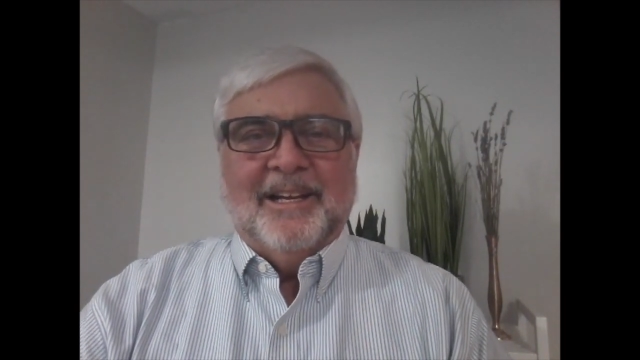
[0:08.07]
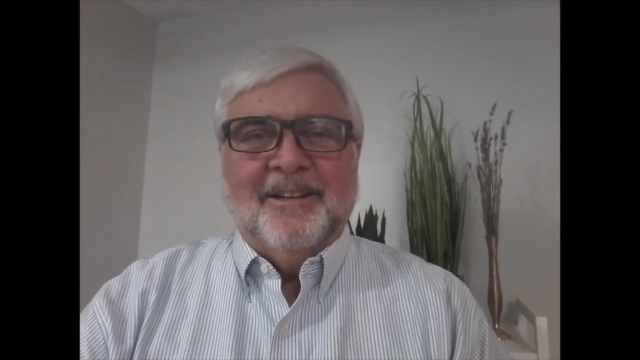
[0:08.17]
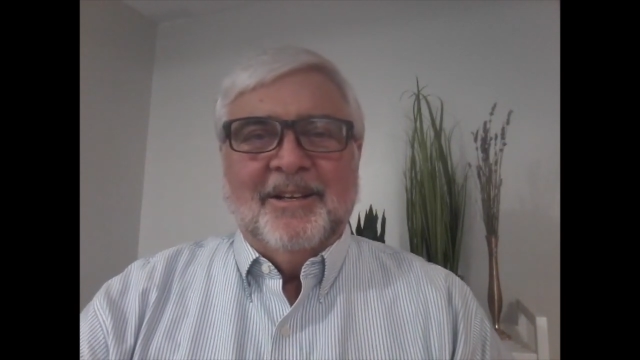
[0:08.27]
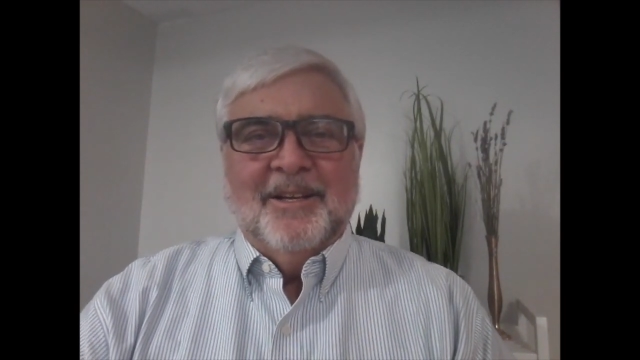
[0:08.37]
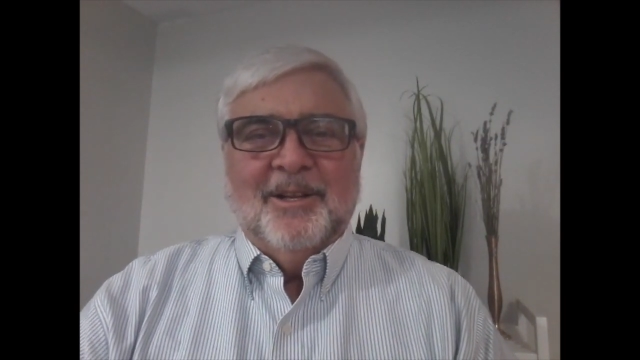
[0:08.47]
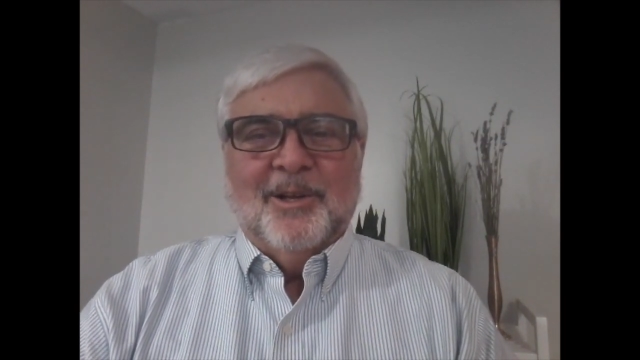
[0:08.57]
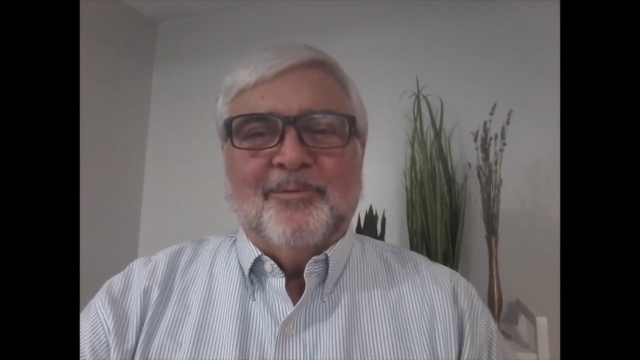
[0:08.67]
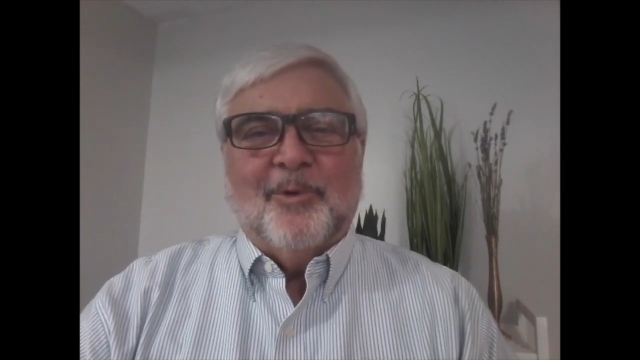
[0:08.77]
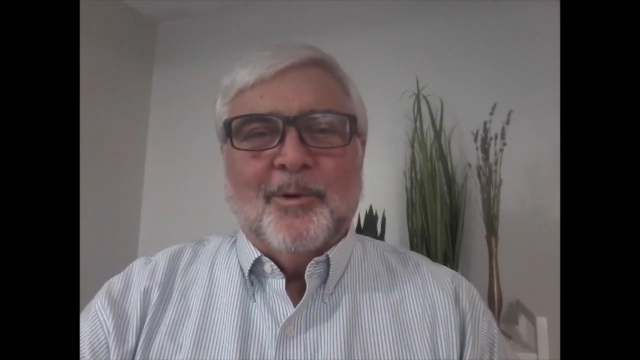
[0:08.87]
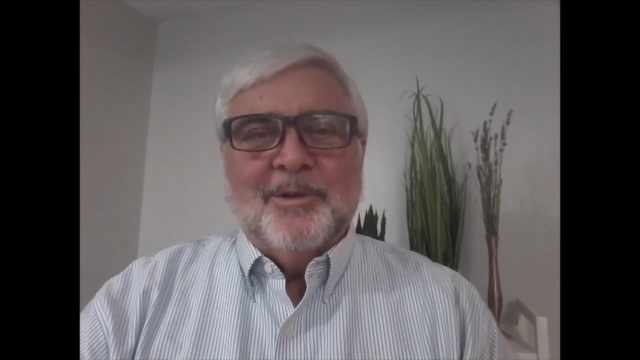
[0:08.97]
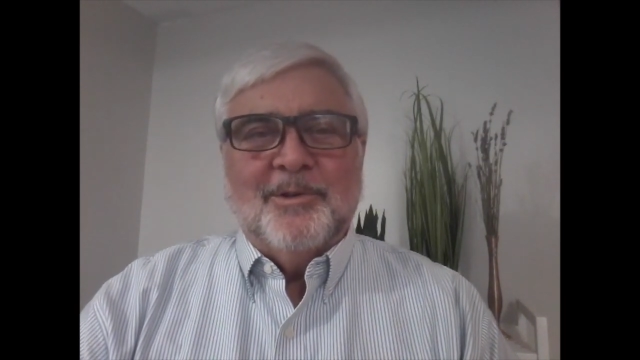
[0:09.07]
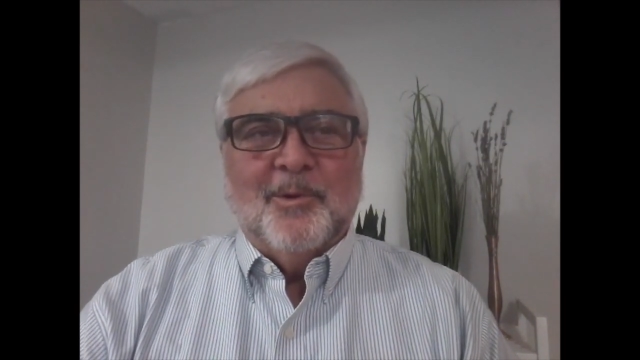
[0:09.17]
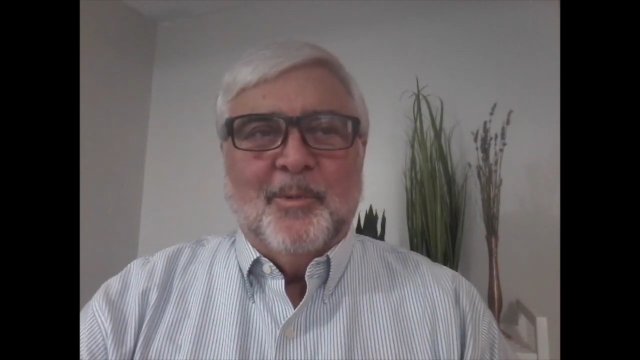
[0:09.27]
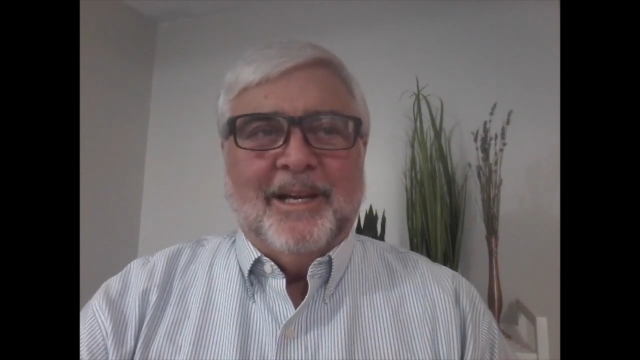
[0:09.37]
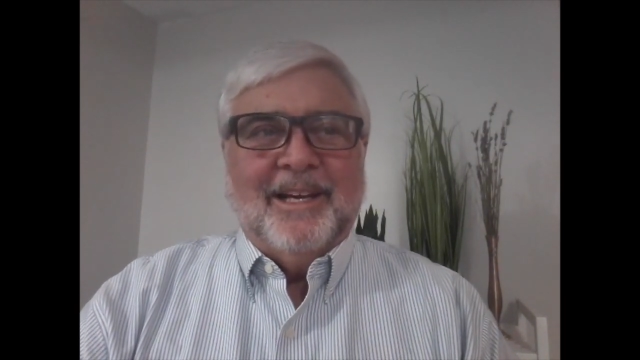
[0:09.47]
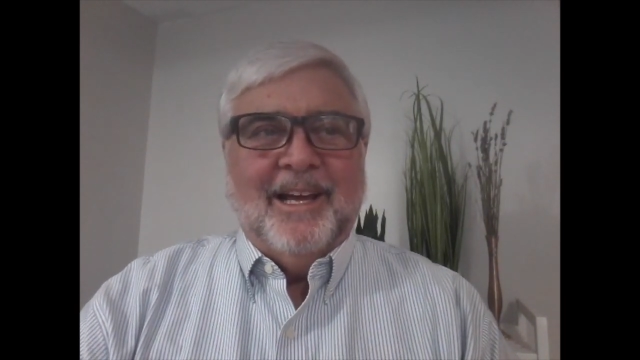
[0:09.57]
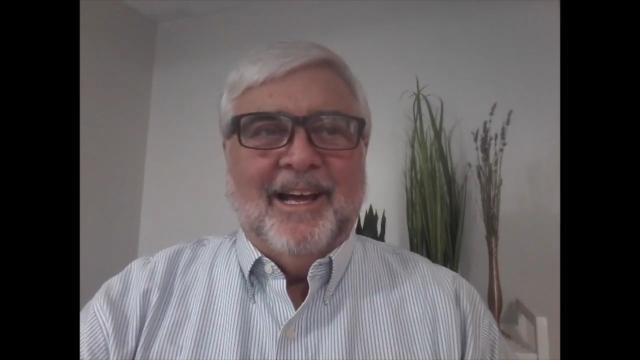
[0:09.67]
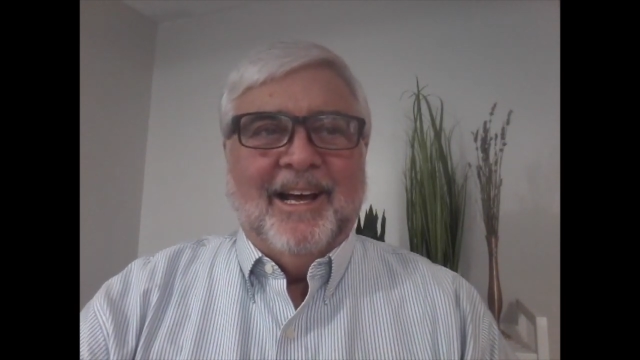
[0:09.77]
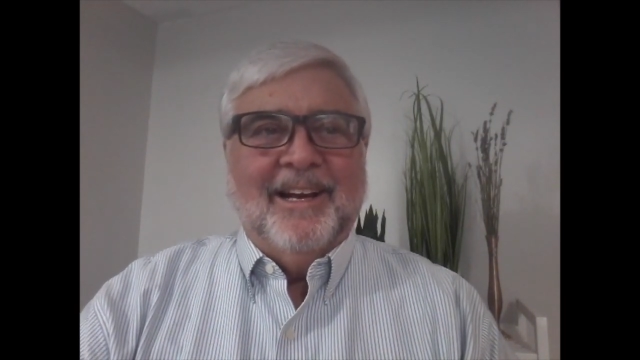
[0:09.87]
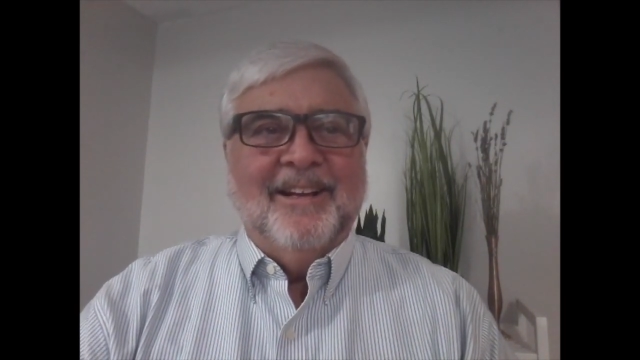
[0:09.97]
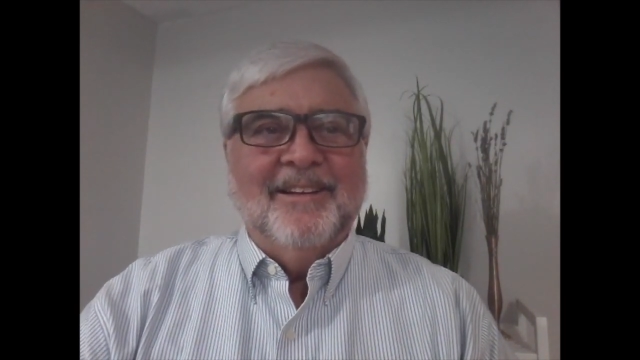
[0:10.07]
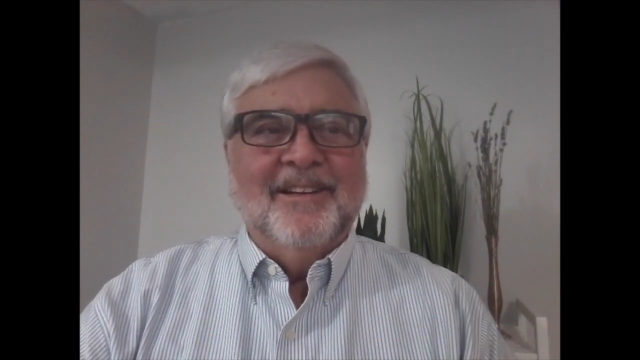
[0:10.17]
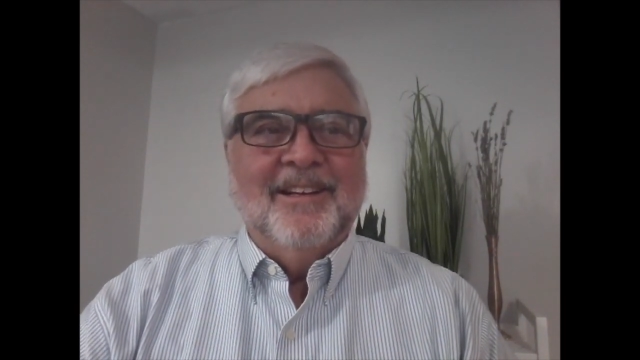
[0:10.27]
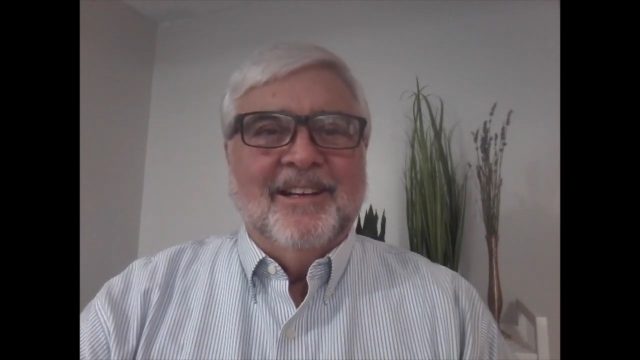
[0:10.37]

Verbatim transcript: and look forward to the week ahead.